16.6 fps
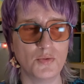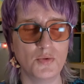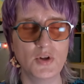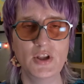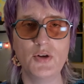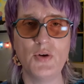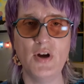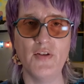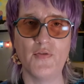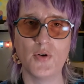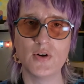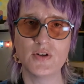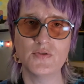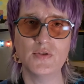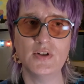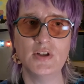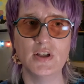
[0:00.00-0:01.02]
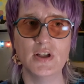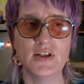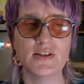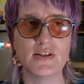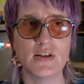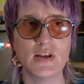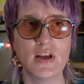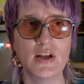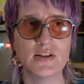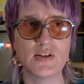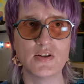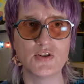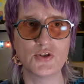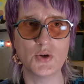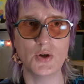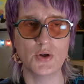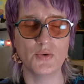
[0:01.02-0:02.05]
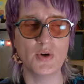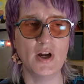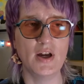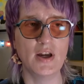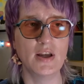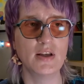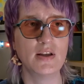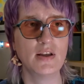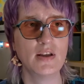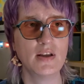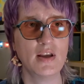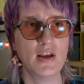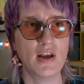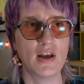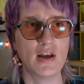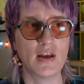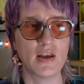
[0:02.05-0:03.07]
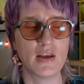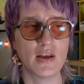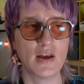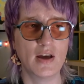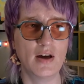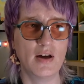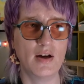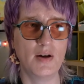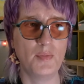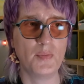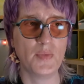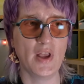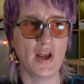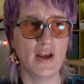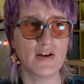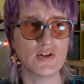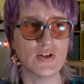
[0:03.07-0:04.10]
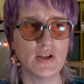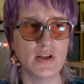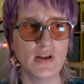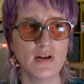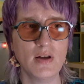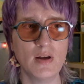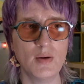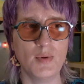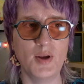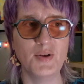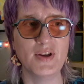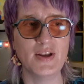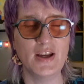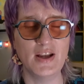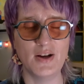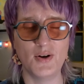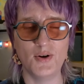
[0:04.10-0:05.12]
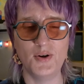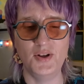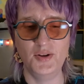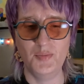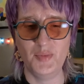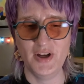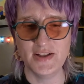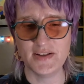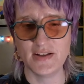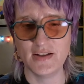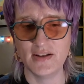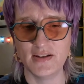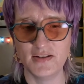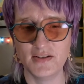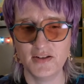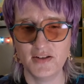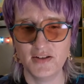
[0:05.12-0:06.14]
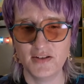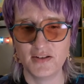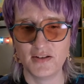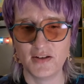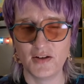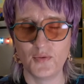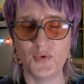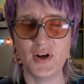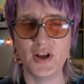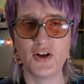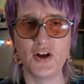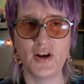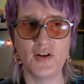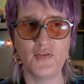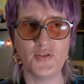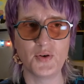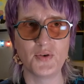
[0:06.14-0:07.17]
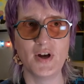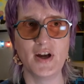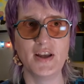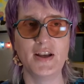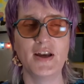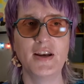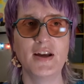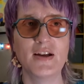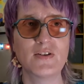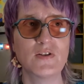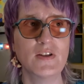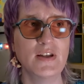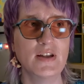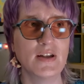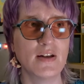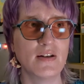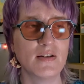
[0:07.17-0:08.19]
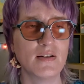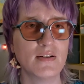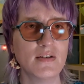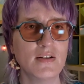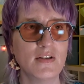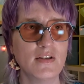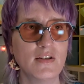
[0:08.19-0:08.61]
really quite forceful. It's, it's a short ride. Um, actually, maybe I'm getting old, but uh, when I got off the ride, I'd actually uh,